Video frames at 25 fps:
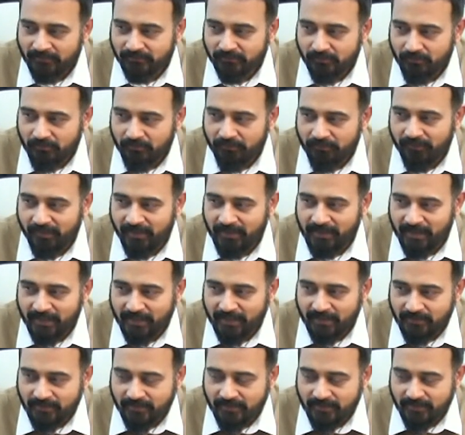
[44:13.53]

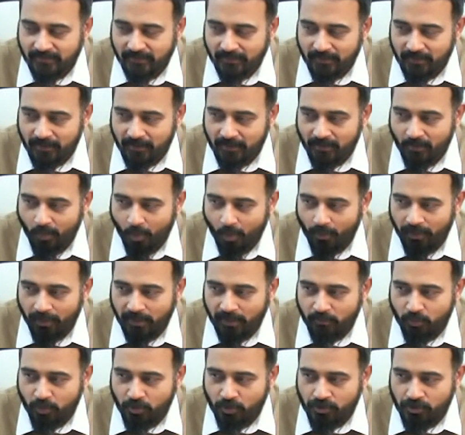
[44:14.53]
feelings or
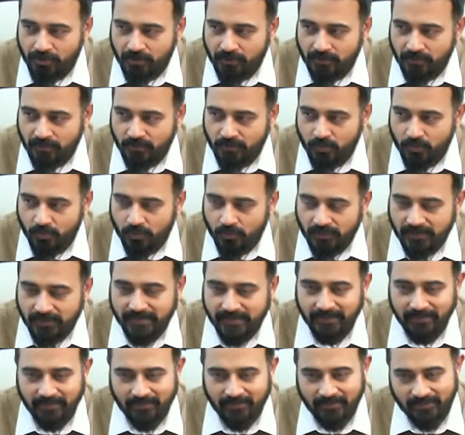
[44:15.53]
emotions too
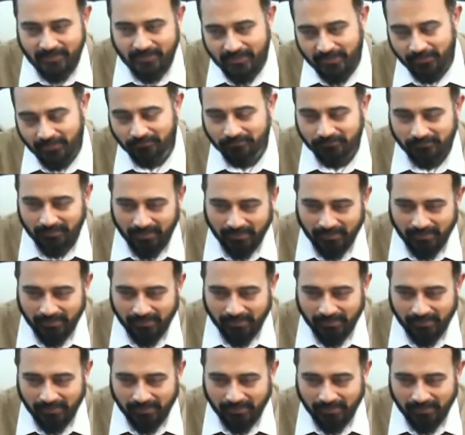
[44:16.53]
seriously. Like,